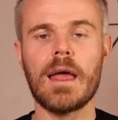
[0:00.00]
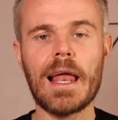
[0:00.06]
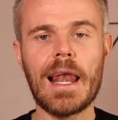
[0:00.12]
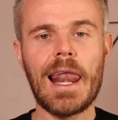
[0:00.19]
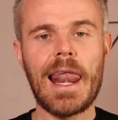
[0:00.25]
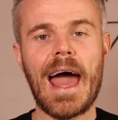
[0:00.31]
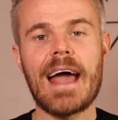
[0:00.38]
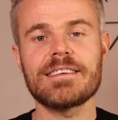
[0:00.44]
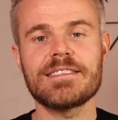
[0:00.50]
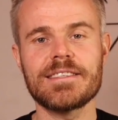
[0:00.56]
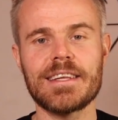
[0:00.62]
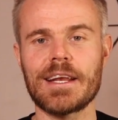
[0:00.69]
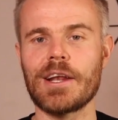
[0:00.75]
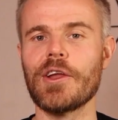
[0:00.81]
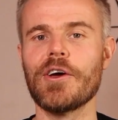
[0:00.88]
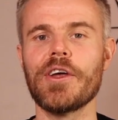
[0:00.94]

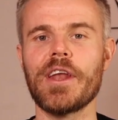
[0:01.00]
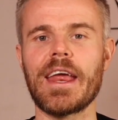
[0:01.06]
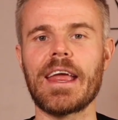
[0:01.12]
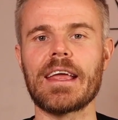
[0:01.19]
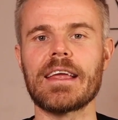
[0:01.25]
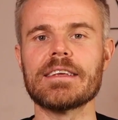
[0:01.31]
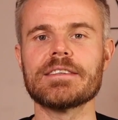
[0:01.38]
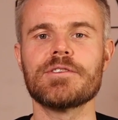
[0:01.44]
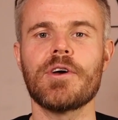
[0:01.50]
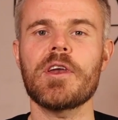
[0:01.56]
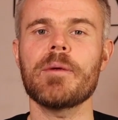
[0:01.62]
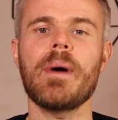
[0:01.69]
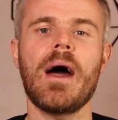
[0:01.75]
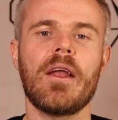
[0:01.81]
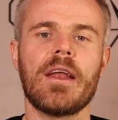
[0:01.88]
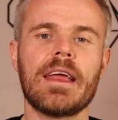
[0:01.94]
Elastic learning is not
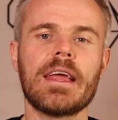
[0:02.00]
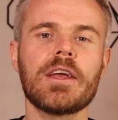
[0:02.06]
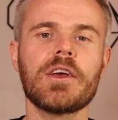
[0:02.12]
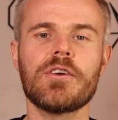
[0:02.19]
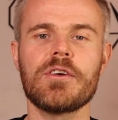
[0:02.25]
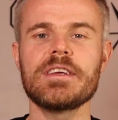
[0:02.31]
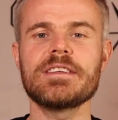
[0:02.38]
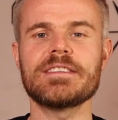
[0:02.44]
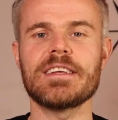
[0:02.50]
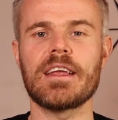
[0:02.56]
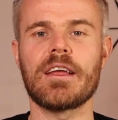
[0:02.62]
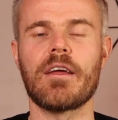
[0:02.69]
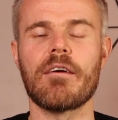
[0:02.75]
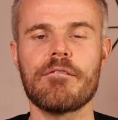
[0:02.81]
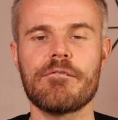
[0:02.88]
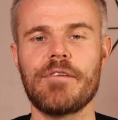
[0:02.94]
about
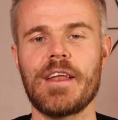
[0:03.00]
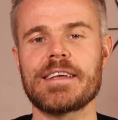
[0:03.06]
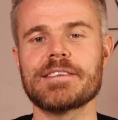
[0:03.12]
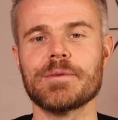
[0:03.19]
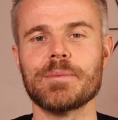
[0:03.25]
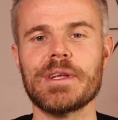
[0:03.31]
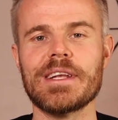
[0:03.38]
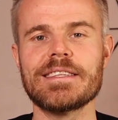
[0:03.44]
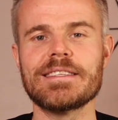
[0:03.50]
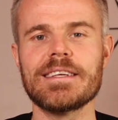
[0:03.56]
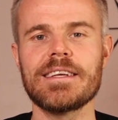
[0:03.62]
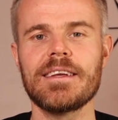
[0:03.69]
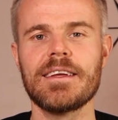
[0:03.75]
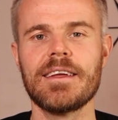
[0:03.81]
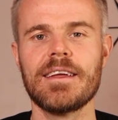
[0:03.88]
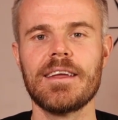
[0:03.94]
increasing
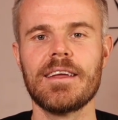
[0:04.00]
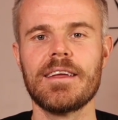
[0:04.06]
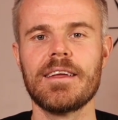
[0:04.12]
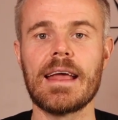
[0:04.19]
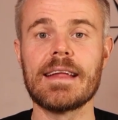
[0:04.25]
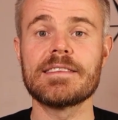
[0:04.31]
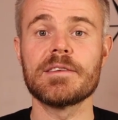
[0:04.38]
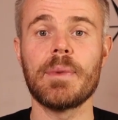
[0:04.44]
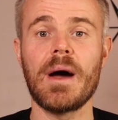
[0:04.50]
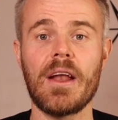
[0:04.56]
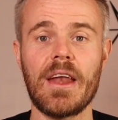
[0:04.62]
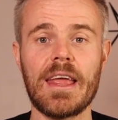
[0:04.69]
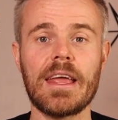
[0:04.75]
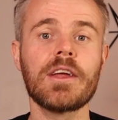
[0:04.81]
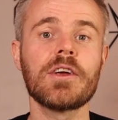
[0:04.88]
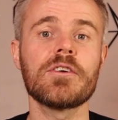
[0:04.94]
flexibility, it's
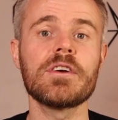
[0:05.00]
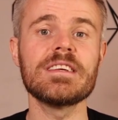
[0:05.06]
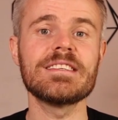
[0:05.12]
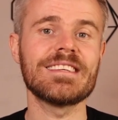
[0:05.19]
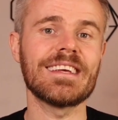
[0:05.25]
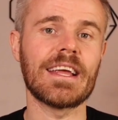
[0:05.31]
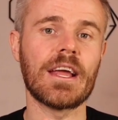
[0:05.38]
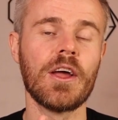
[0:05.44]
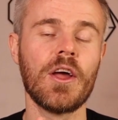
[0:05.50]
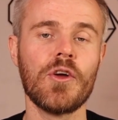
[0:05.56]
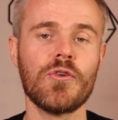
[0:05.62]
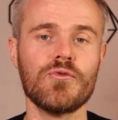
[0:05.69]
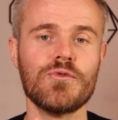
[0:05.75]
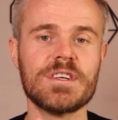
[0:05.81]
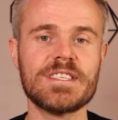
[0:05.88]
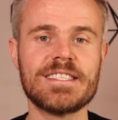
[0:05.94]
about increasing
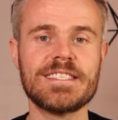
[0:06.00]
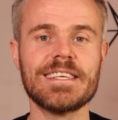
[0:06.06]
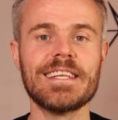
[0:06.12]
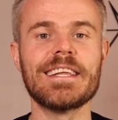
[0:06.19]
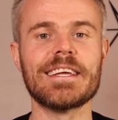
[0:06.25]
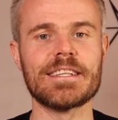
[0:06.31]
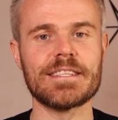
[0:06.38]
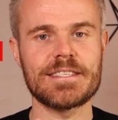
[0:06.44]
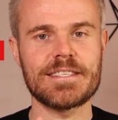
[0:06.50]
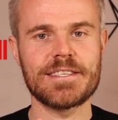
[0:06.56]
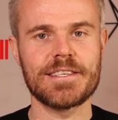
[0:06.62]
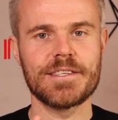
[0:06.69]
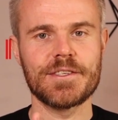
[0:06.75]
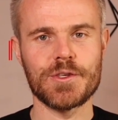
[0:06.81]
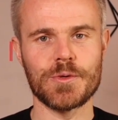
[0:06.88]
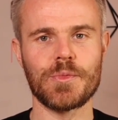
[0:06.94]

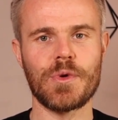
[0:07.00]
resilience to